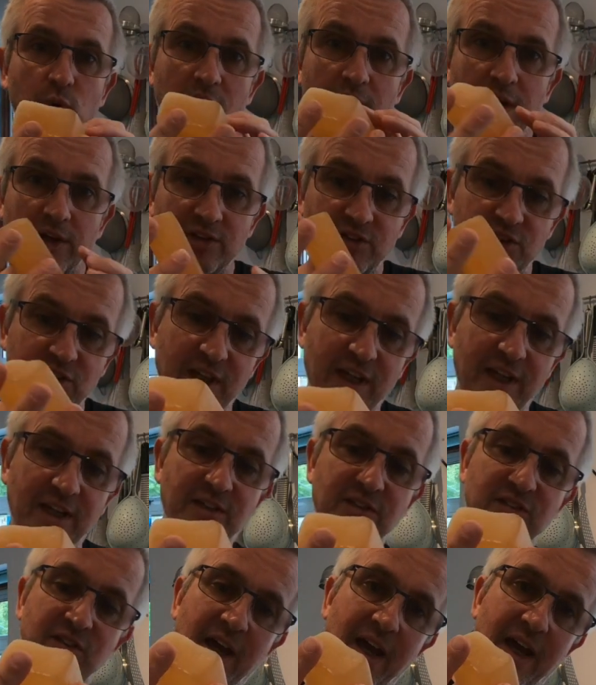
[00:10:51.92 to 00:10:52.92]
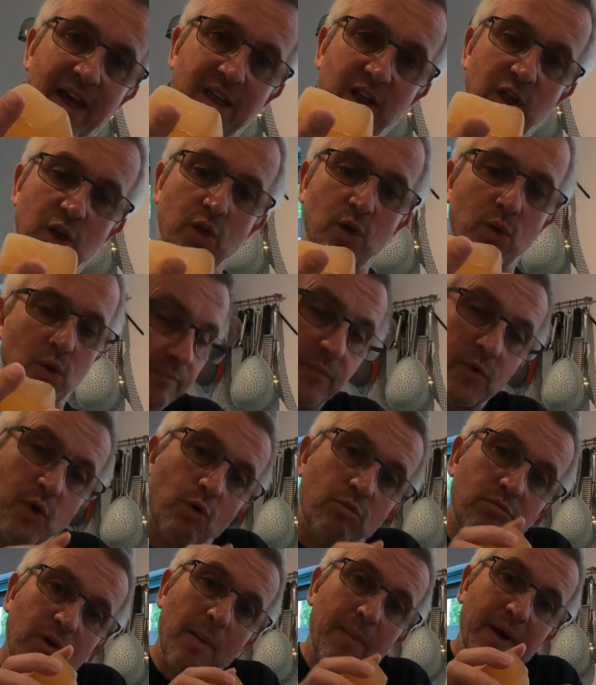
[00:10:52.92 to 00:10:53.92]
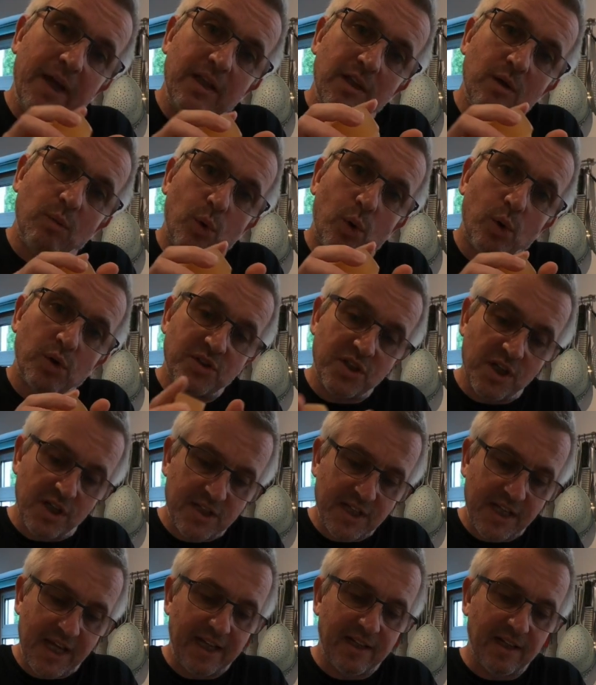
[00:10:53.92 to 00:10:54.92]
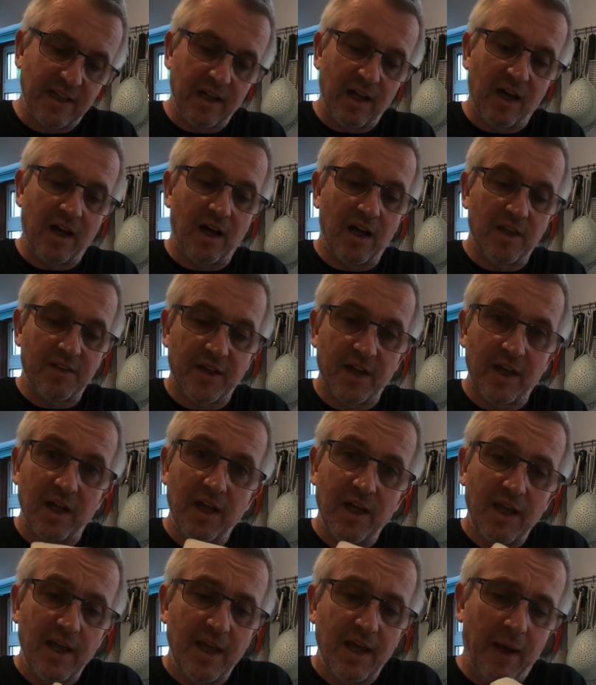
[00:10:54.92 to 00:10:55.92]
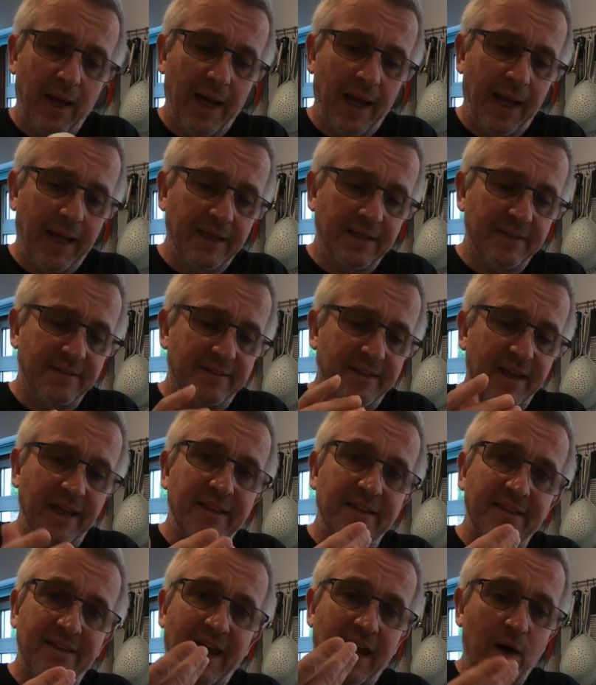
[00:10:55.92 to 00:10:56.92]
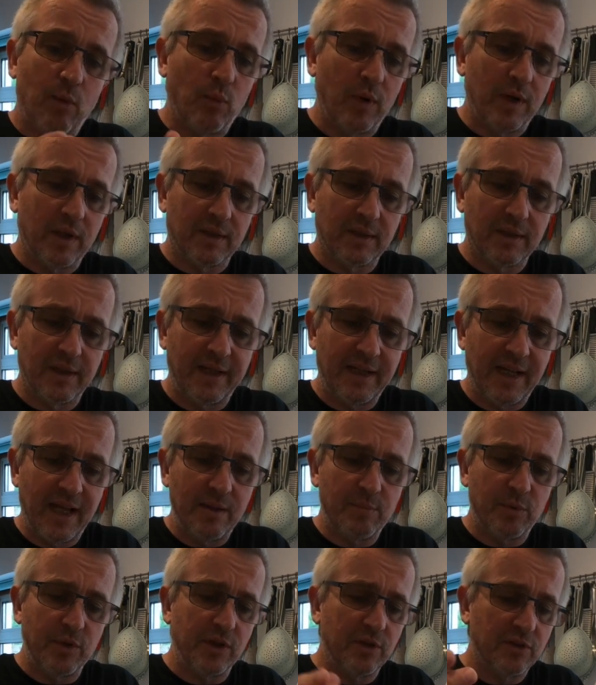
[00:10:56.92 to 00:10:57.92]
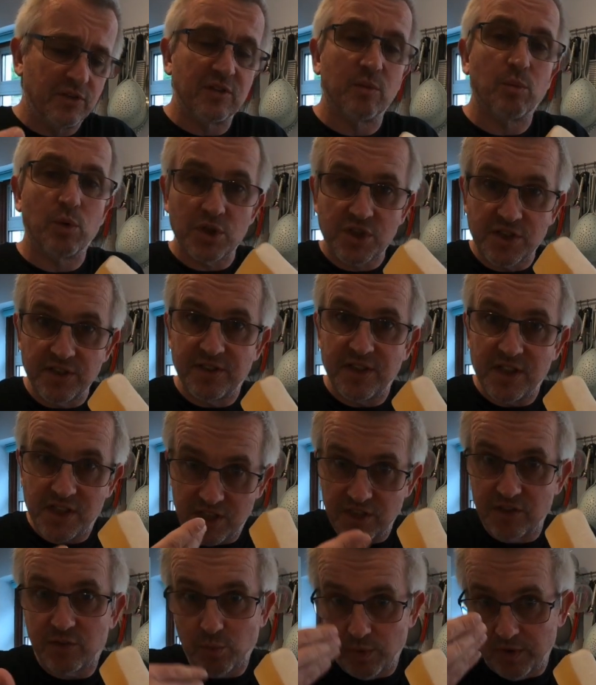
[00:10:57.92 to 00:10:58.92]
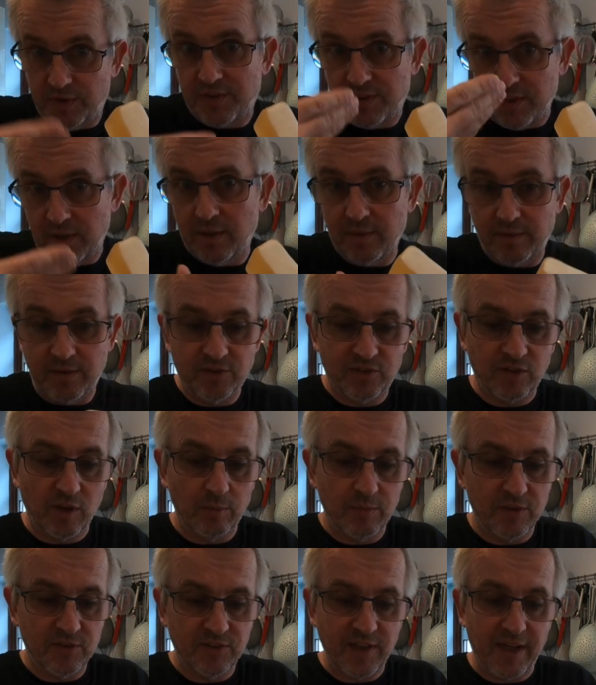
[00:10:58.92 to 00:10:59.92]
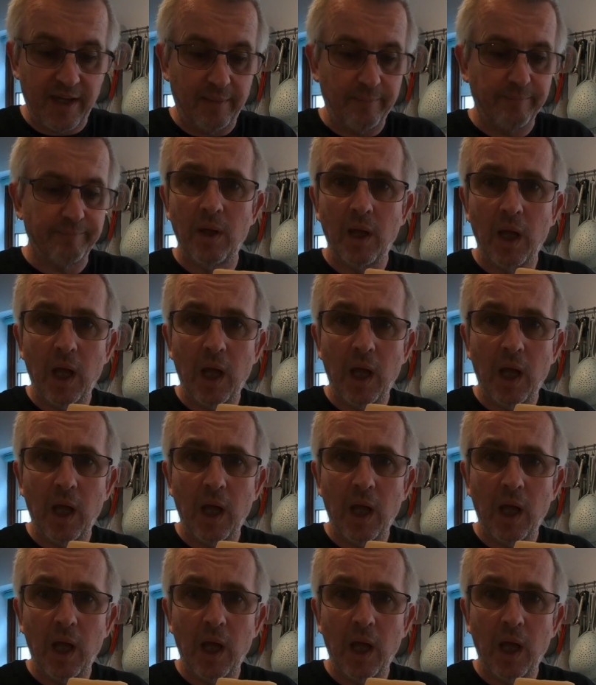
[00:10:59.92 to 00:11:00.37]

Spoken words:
works is that you'll rub it in the water to get a lather, and then that will enable you to wash the dishes with the soap that's there.